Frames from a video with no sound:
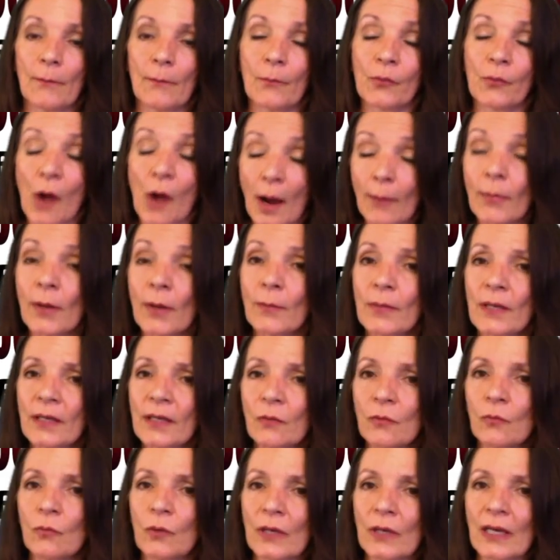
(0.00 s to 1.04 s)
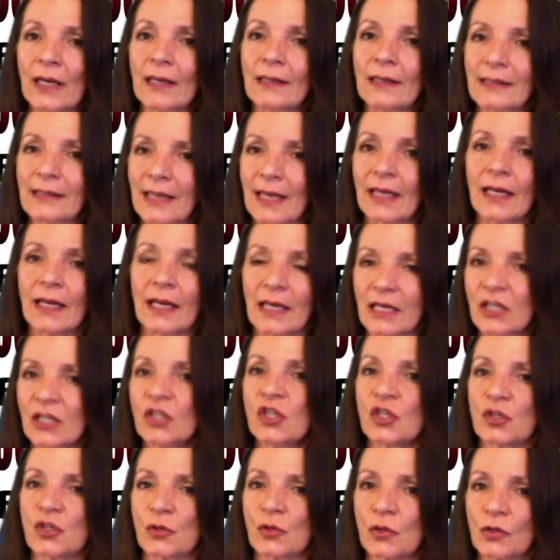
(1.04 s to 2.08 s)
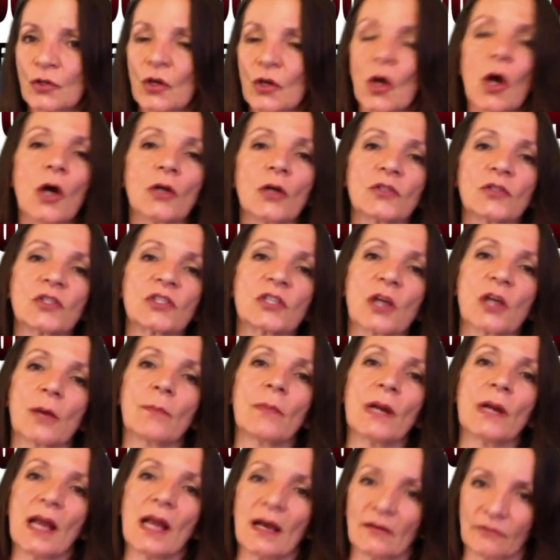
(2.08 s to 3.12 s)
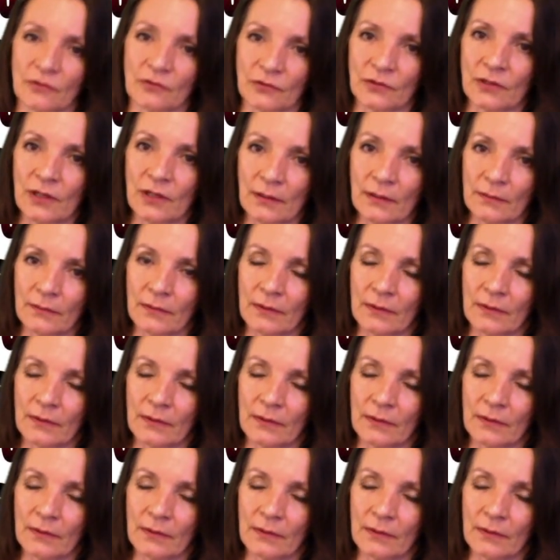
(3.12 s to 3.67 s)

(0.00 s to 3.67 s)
probably will get injured on some level.